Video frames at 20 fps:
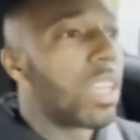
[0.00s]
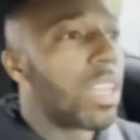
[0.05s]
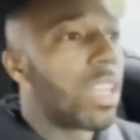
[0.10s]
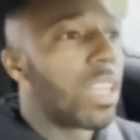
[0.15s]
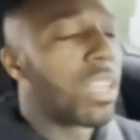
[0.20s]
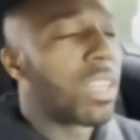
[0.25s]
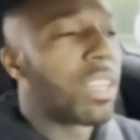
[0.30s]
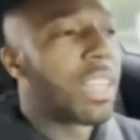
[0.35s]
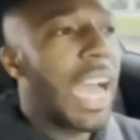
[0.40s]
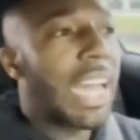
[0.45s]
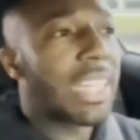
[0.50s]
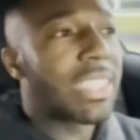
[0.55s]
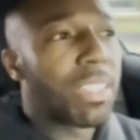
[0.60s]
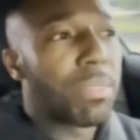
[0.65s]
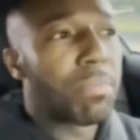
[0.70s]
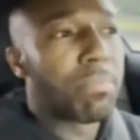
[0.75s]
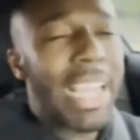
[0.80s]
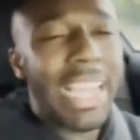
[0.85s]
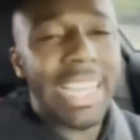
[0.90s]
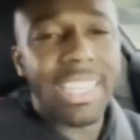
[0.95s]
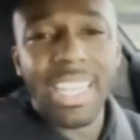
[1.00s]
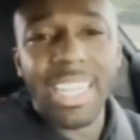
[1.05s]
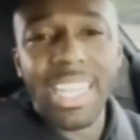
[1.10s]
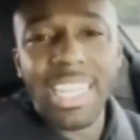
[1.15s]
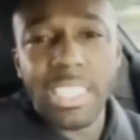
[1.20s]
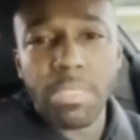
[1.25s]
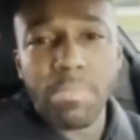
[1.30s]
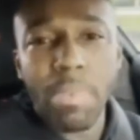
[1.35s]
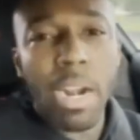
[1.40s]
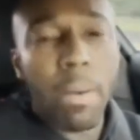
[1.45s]
that's making the
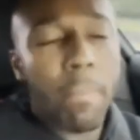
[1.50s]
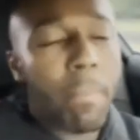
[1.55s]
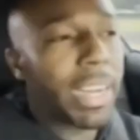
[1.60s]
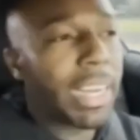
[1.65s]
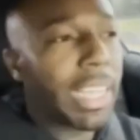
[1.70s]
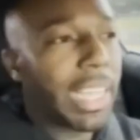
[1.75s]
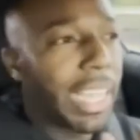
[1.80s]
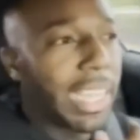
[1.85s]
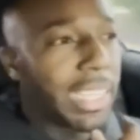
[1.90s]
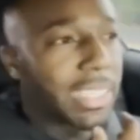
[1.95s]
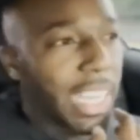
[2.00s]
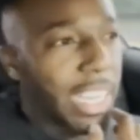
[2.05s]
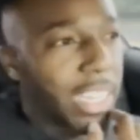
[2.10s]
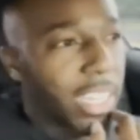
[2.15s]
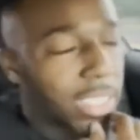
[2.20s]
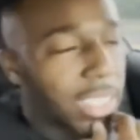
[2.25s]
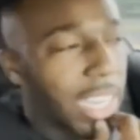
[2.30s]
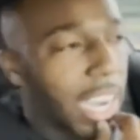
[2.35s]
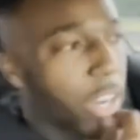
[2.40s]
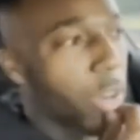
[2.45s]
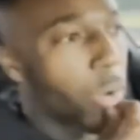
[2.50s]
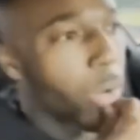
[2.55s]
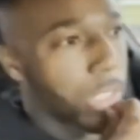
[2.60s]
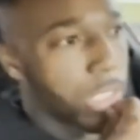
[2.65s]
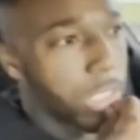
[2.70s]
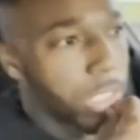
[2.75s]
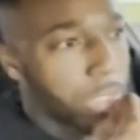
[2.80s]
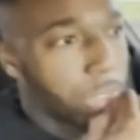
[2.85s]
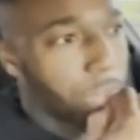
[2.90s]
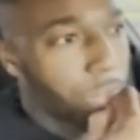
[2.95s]
least amount of money inside your entire
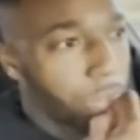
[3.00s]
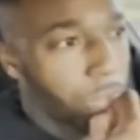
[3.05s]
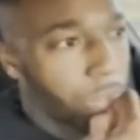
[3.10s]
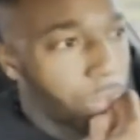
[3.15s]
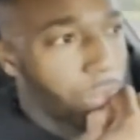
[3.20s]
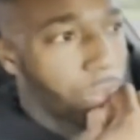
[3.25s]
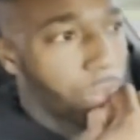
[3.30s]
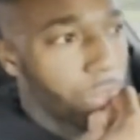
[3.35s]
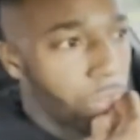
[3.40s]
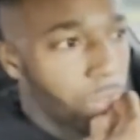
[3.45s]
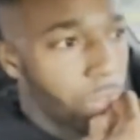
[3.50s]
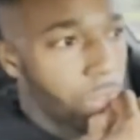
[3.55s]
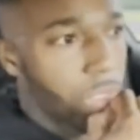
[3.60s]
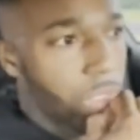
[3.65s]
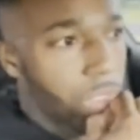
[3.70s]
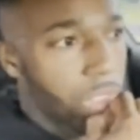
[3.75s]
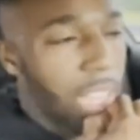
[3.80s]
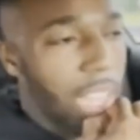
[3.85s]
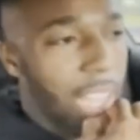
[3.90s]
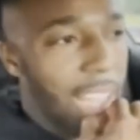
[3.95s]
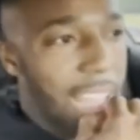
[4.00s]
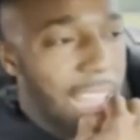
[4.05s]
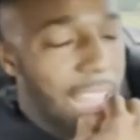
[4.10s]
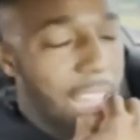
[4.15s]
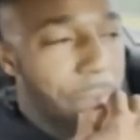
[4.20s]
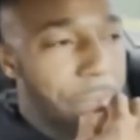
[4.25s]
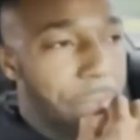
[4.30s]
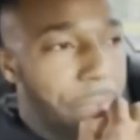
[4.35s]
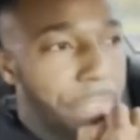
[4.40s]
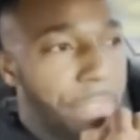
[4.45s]
course.
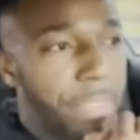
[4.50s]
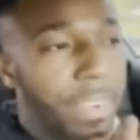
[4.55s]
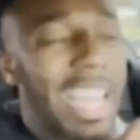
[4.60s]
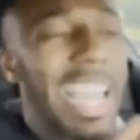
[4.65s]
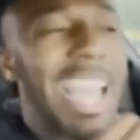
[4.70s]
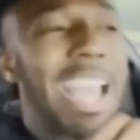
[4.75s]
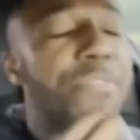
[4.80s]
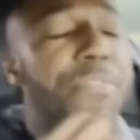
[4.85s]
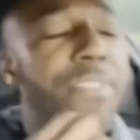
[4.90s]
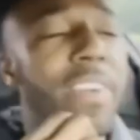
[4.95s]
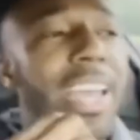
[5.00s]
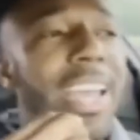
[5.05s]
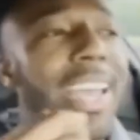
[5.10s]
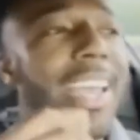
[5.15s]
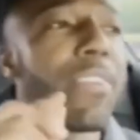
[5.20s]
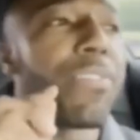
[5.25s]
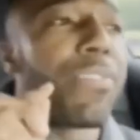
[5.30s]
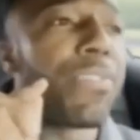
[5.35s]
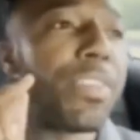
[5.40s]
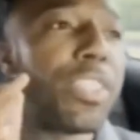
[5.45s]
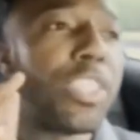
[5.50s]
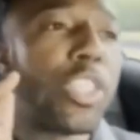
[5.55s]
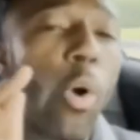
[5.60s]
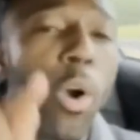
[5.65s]
If your